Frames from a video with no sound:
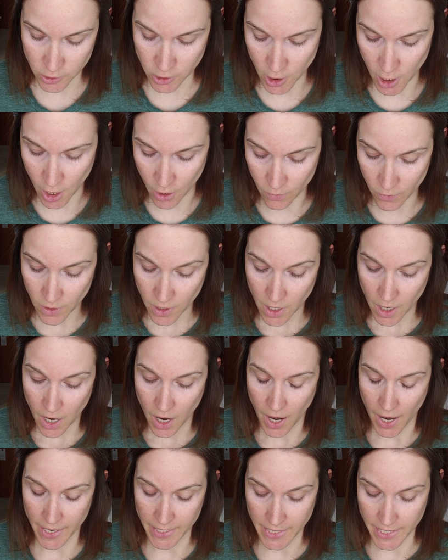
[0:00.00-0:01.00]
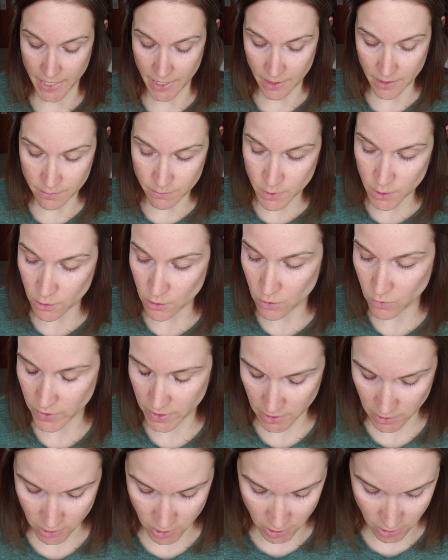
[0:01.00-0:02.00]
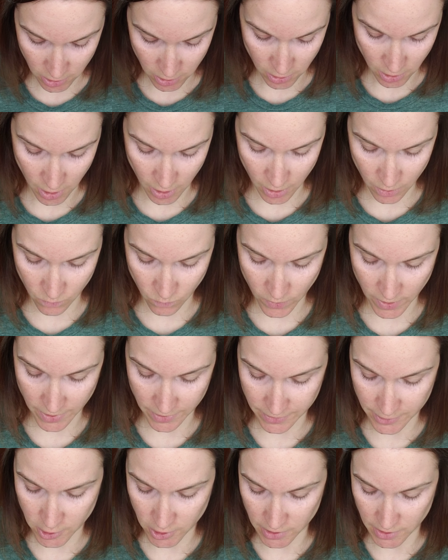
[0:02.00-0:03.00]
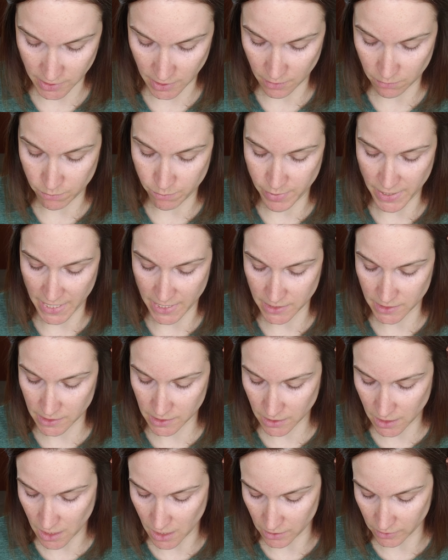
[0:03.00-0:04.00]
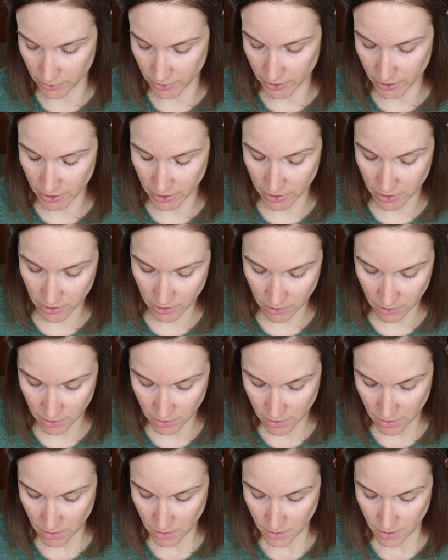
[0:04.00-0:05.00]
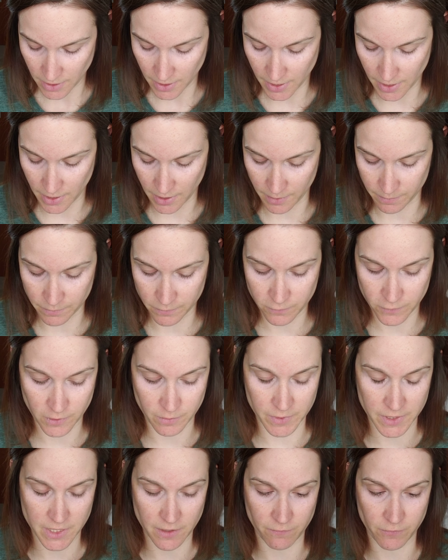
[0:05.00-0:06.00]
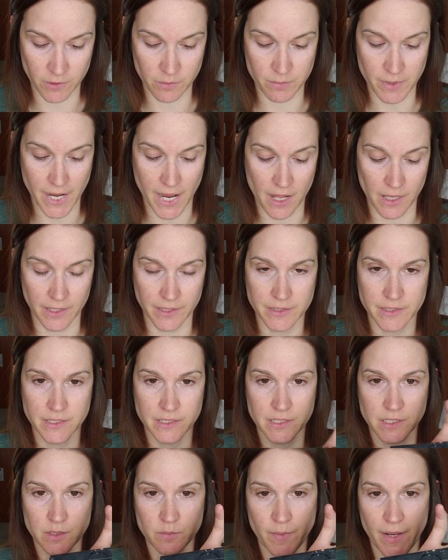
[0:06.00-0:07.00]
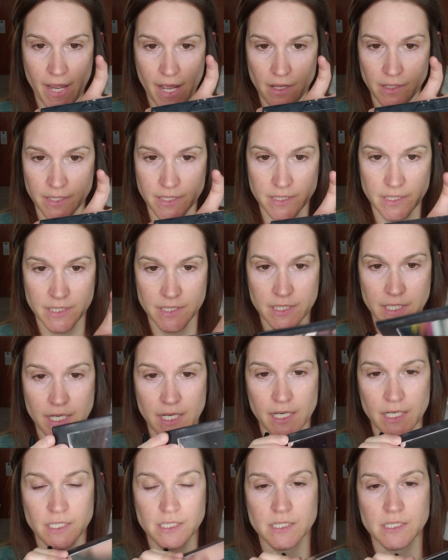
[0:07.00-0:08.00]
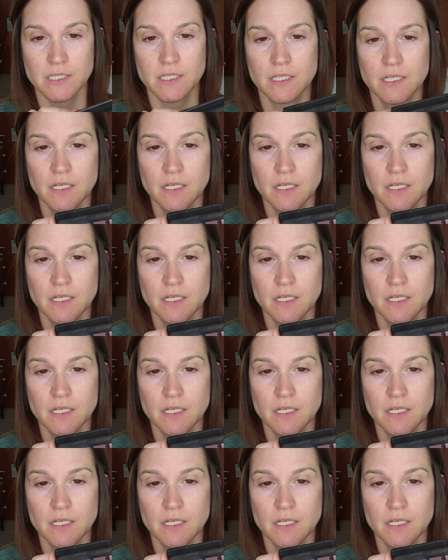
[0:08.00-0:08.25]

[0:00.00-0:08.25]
So I am going to start with just a base color from a different palette. This is palette 6.